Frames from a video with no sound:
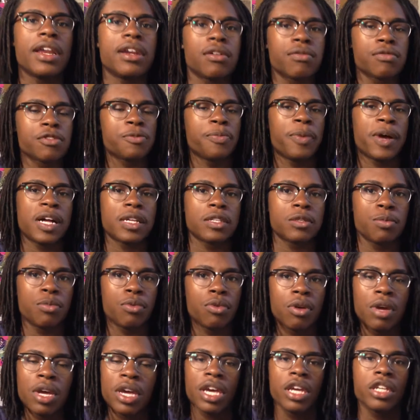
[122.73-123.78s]
are
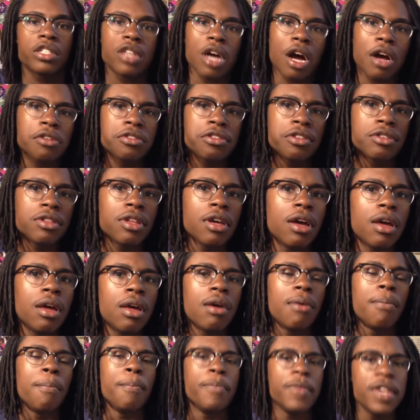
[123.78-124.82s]
responsible. It's also the
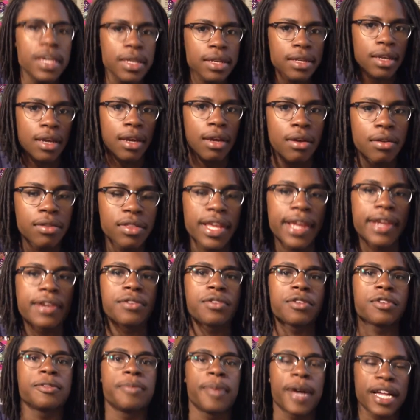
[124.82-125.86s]
media that is
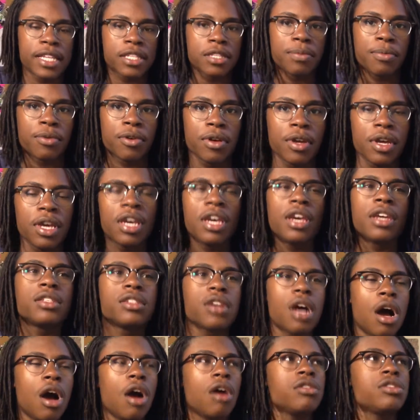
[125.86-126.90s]
responsible. It's
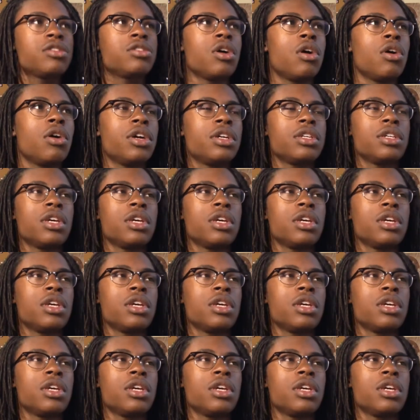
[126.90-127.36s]
also